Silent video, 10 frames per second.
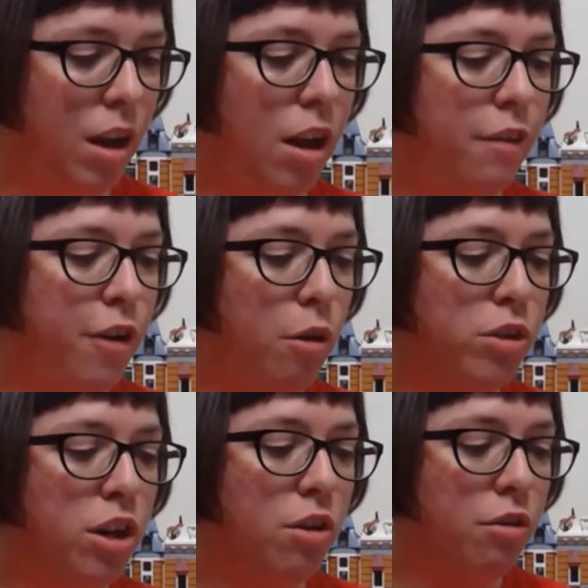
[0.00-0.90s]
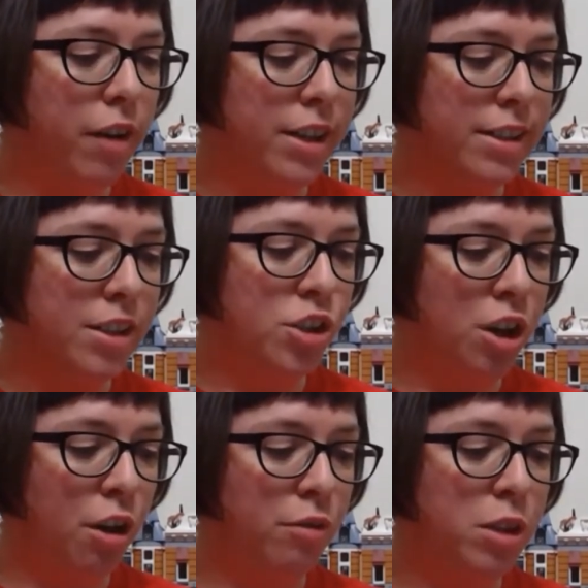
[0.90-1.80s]
Fold along creases
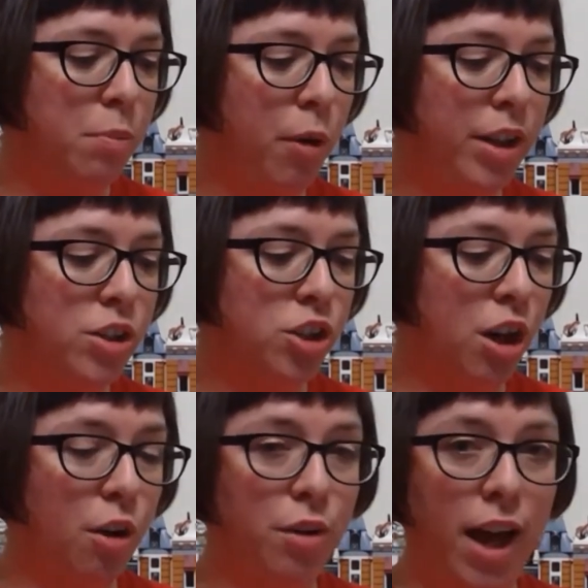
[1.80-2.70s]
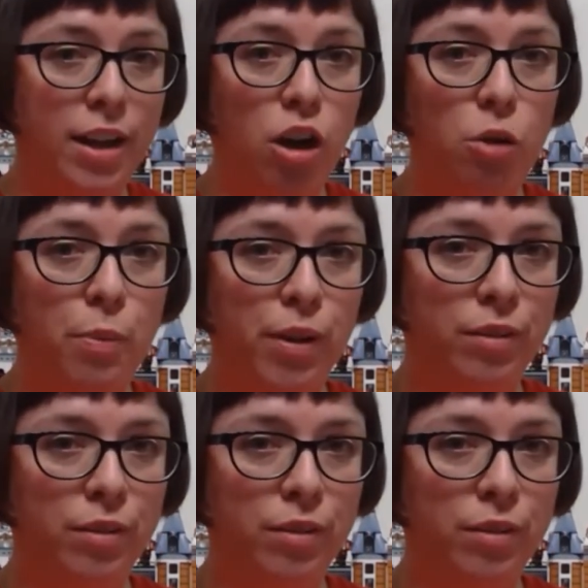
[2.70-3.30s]
shown to points shown and open.